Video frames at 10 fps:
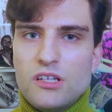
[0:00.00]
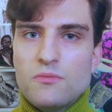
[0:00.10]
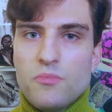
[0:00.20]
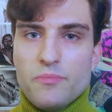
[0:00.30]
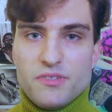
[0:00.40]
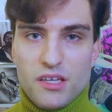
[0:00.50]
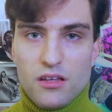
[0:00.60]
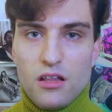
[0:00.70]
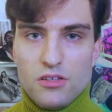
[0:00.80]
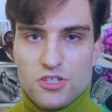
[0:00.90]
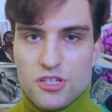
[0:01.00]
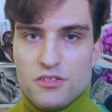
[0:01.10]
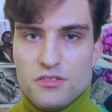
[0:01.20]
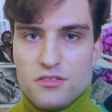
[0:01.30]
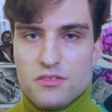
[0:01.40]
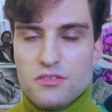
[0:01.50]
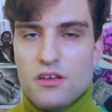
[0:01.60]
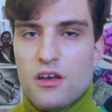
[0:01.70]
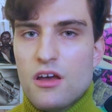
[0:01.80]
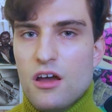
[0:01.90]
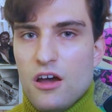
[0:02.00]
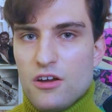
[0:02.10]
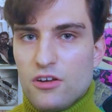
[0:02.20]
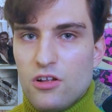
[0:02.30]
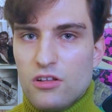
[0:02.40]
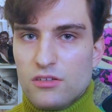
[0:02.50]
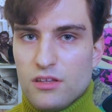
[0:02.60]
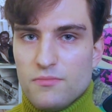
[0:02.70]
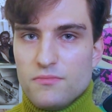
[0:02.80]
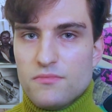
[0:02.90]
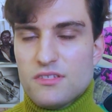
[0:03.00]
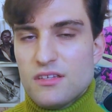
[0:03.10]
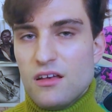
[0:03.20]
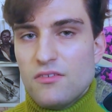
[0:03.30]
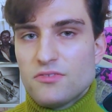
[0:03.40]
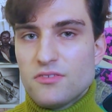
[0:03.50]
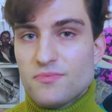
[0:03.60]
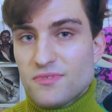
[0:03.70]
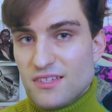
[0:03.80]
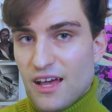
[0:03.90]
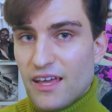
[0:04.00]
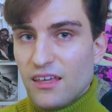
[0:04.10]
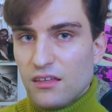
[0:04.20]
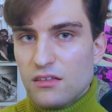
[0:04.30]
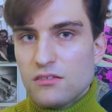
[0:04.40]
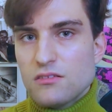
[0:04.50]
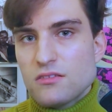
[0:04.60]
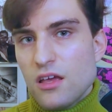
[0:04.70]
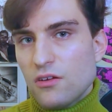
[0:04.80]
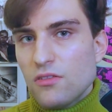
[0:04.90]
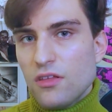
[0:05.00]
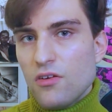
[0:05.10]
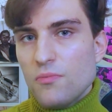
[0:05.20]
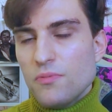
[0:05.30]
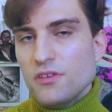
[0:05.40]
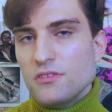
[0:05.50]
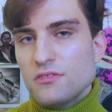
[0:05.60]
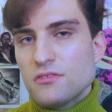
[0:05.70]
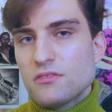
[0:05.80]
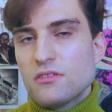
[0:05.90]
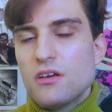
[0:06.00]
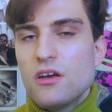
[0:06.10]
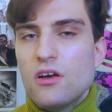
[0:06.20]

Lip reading: The psychologists are calling themselves psychotherapist,